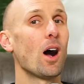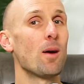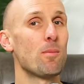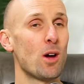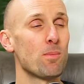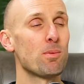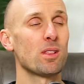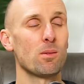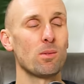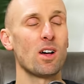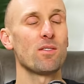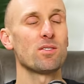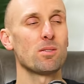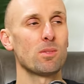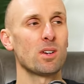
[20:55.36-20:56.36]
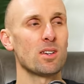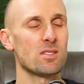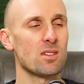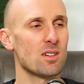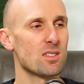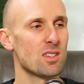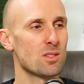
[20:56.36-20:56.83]
I'm hoping that we'll have something
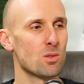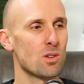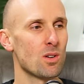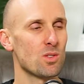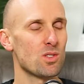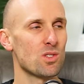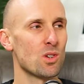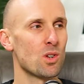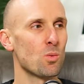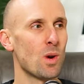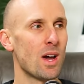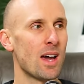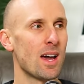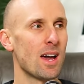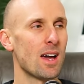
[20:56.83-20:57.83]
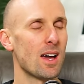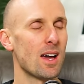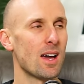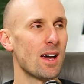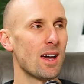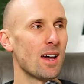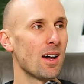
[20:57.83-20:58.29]
exciting to announce soon where
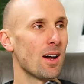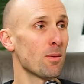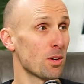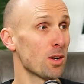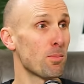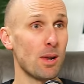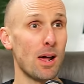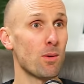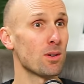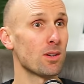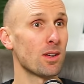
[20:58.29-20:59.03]
I'm going to plow on